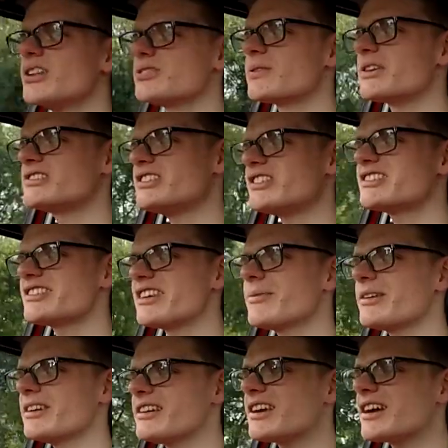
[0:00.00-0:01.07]
to actually see
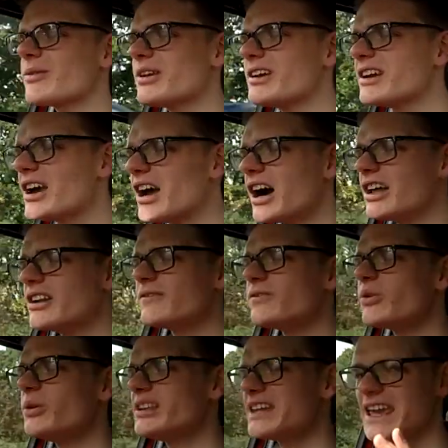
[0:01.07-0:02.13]
where you're going and
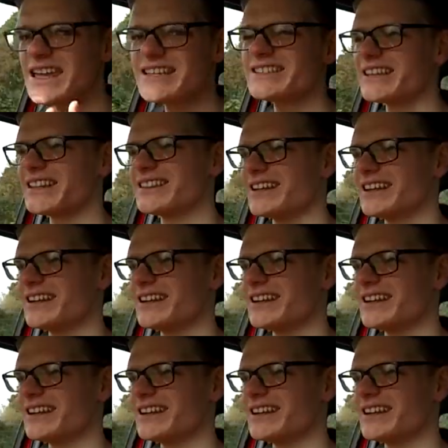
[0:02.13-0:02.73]
avoid hitting